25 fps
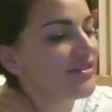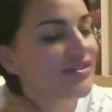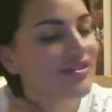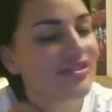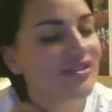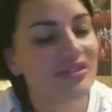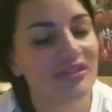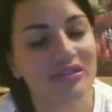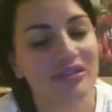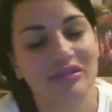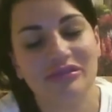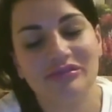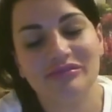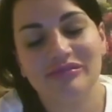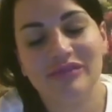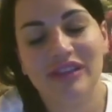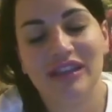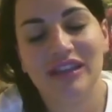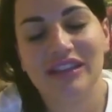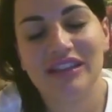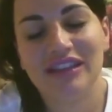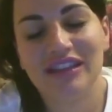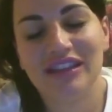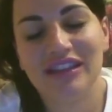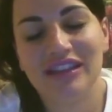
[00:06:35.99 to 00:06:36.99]
So
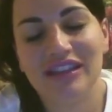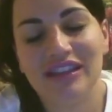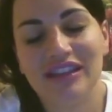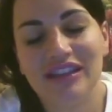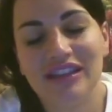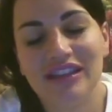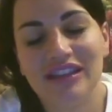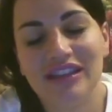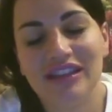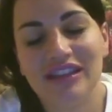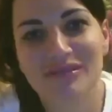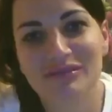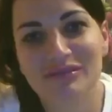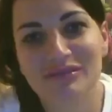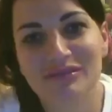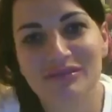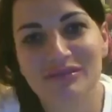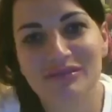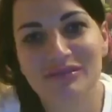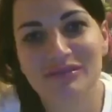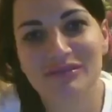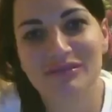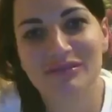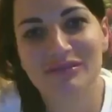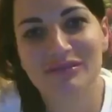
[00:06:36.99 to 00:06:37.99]
I think that's
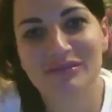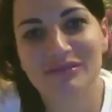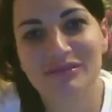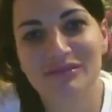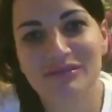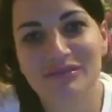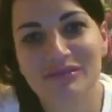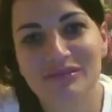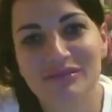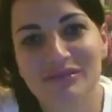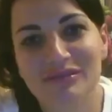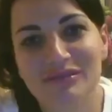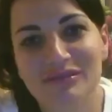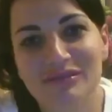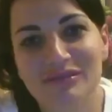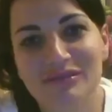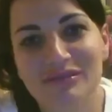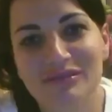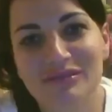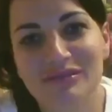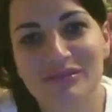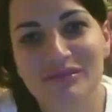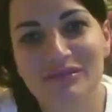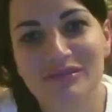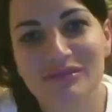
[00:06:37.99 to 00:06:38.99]
basically what I would
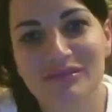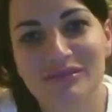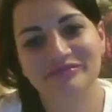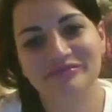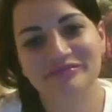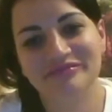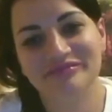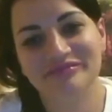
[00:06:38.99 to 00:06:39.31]
tell people.